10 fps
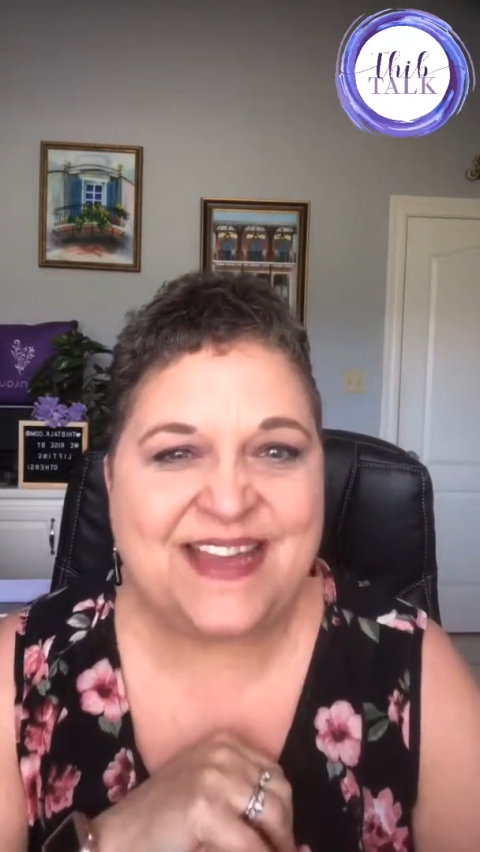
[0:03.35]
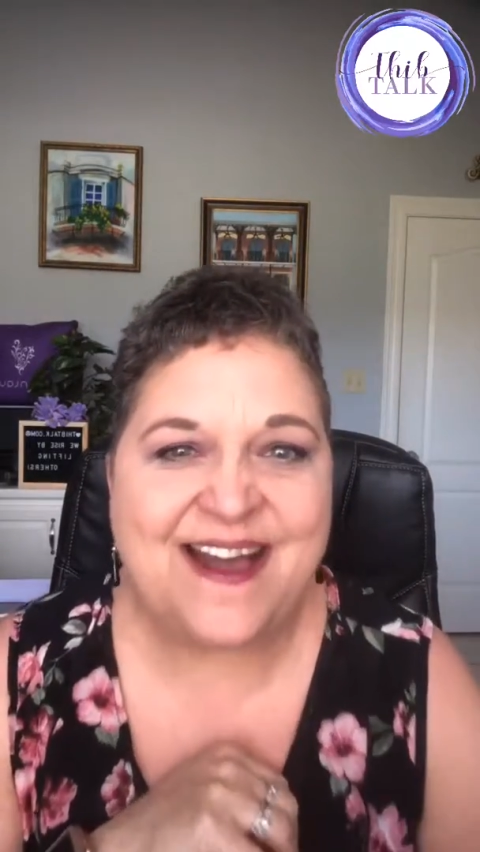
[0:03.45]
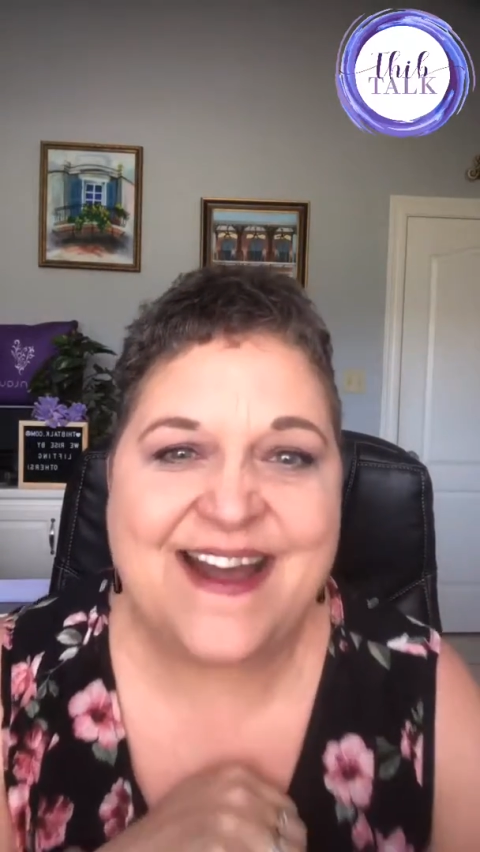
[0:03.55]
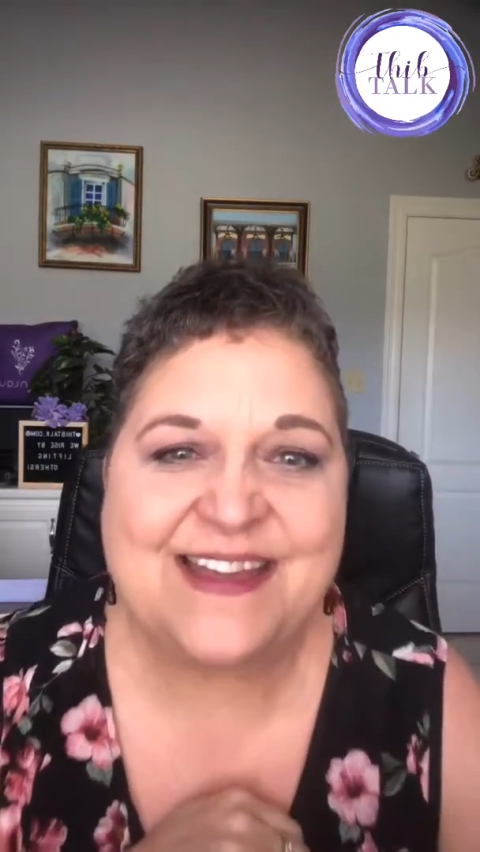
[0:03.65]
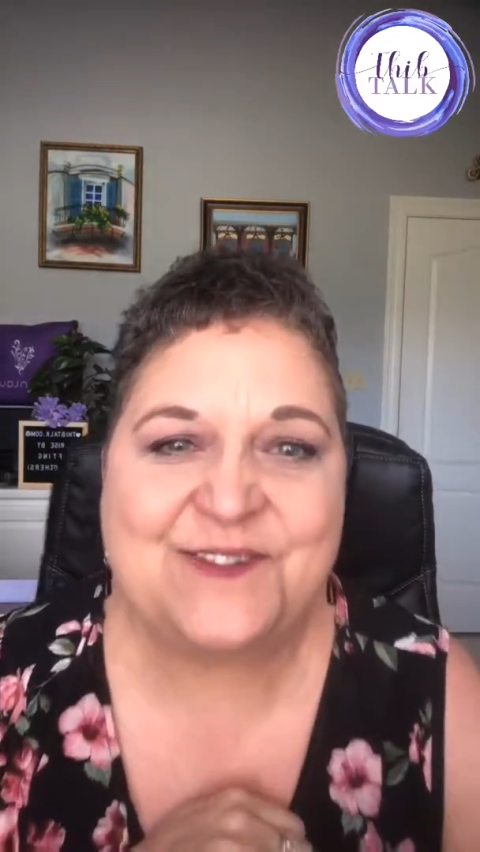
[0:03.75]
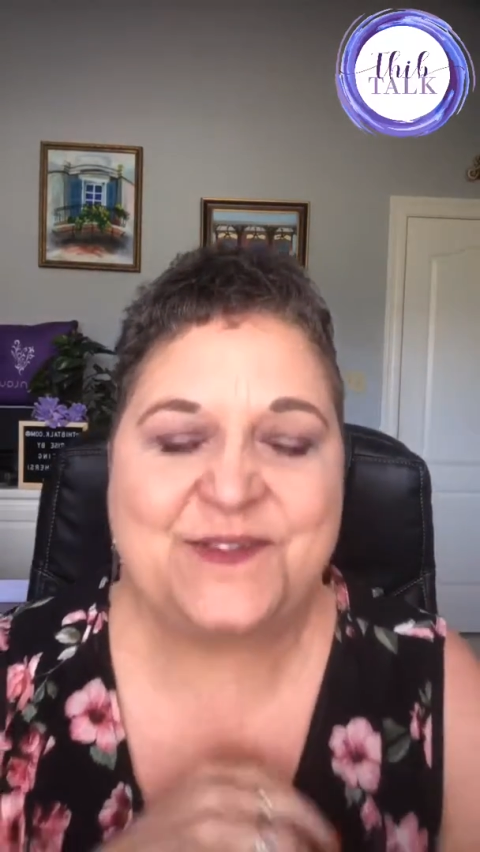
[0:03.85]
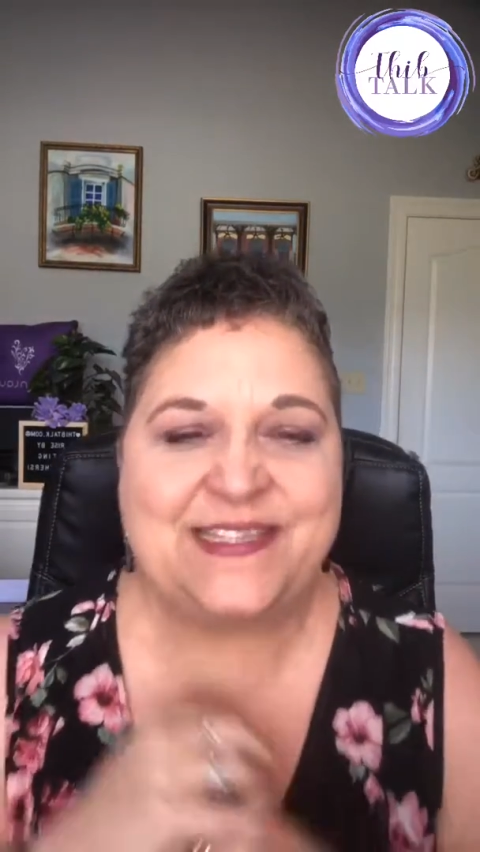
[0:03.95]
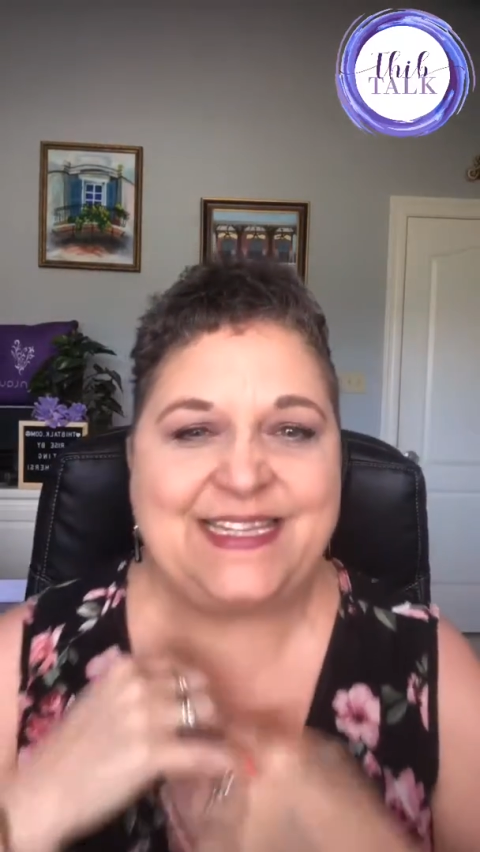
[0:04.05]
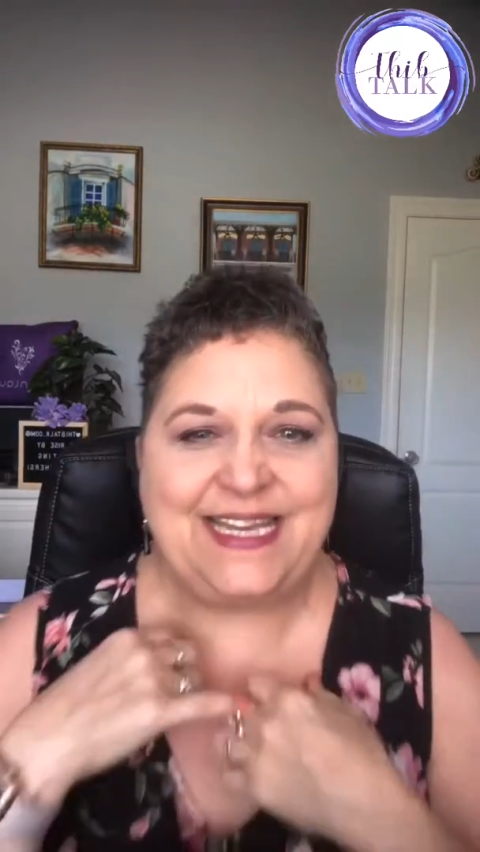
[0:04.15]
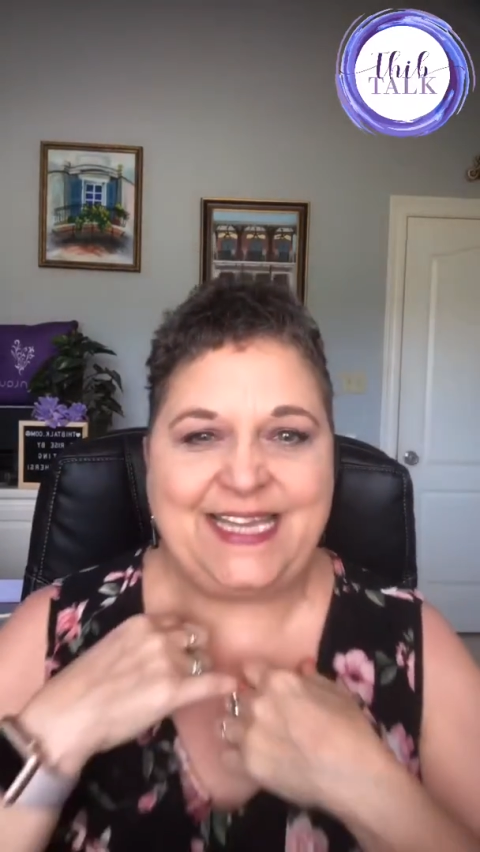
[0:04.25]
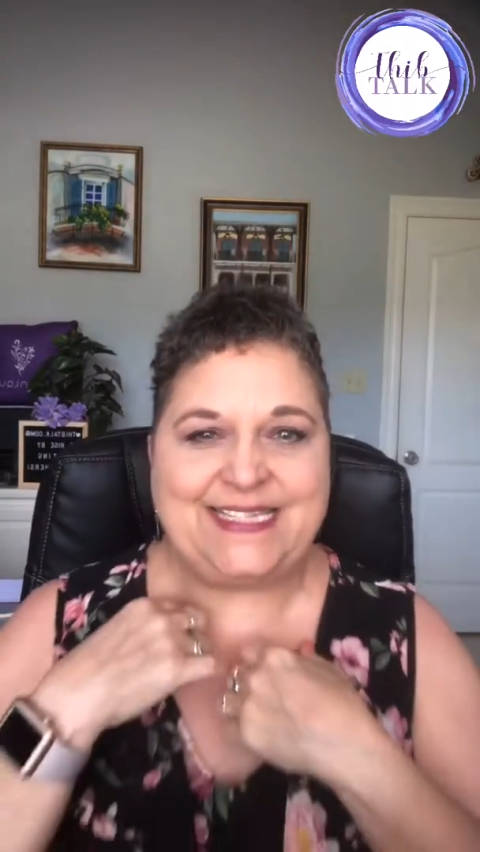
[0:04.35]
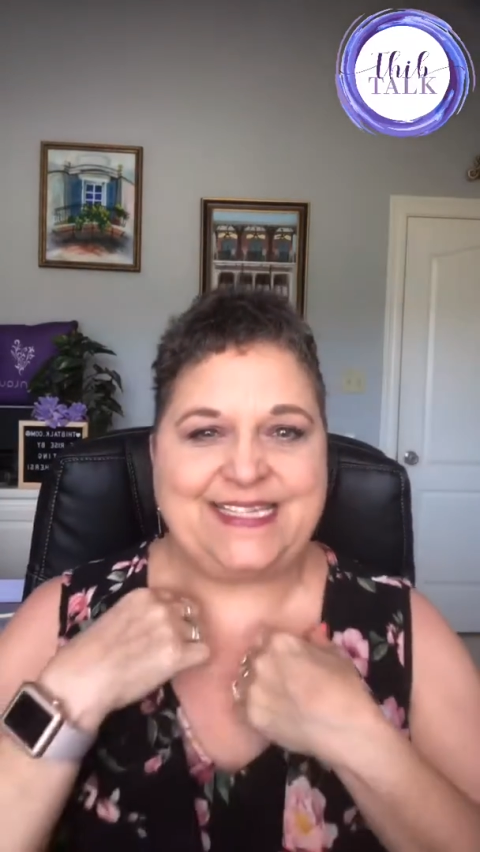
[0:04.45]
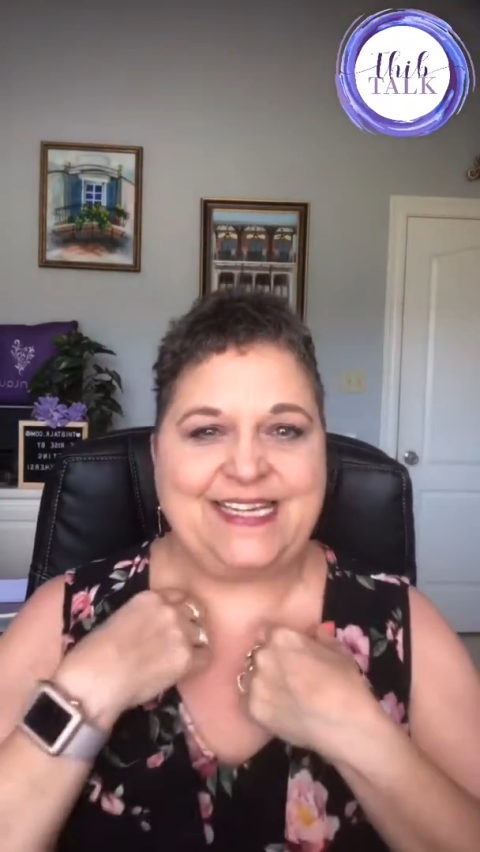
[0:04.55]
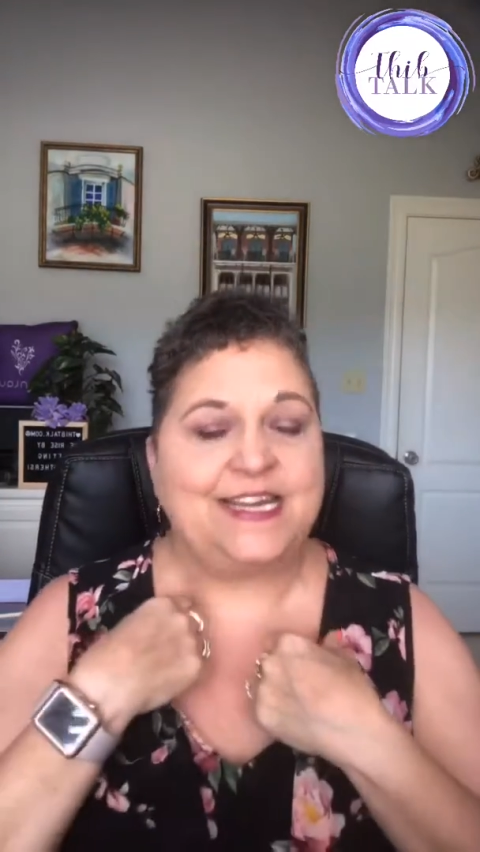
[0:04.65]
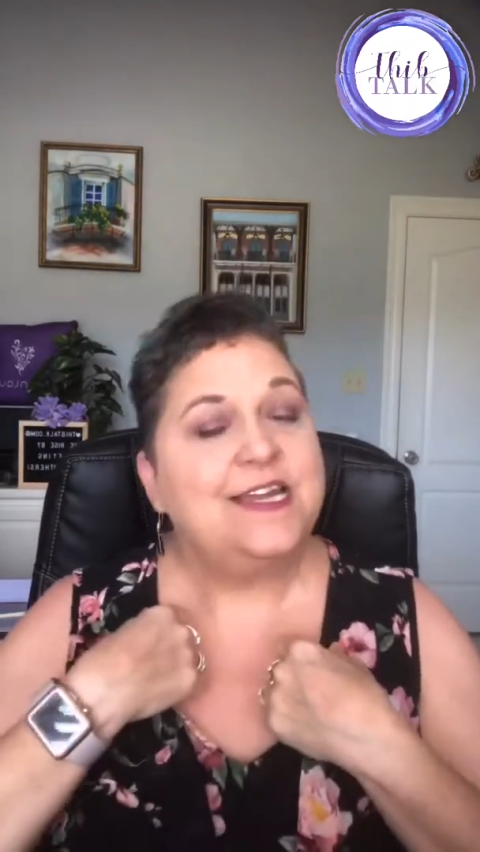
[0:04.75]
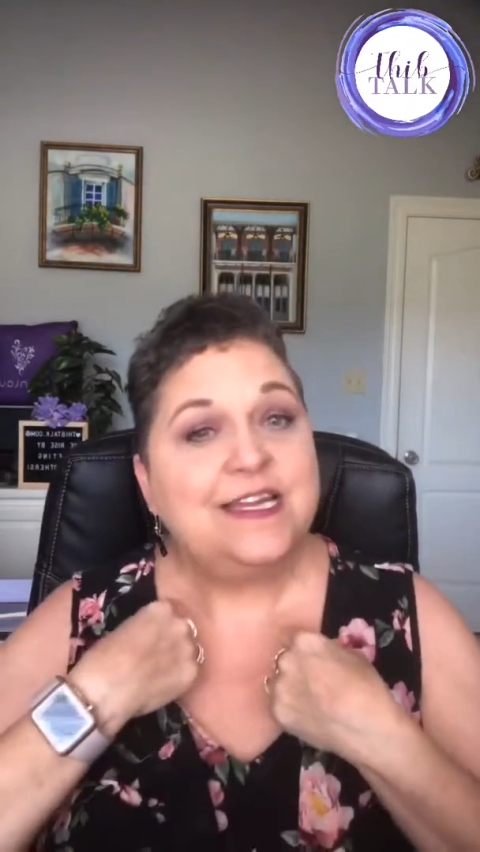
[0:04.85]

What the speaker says: live with Lisa.